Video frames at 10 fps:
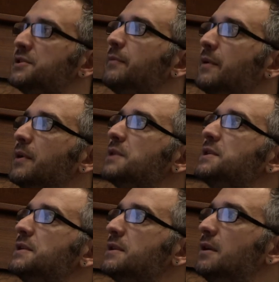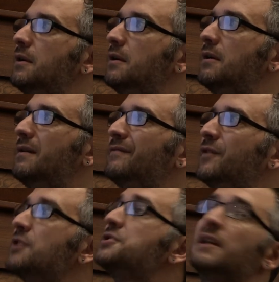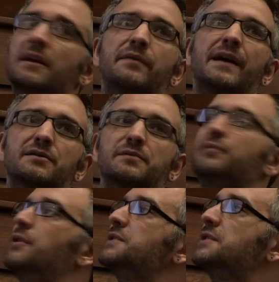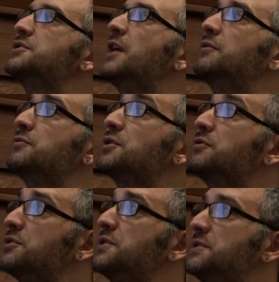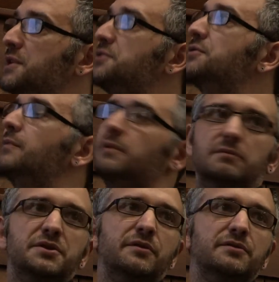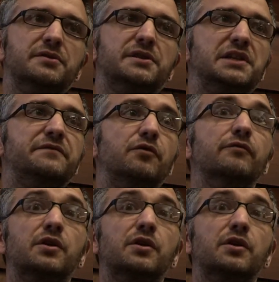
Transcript: summing buses, virtually 1,000 process channels across the system and 264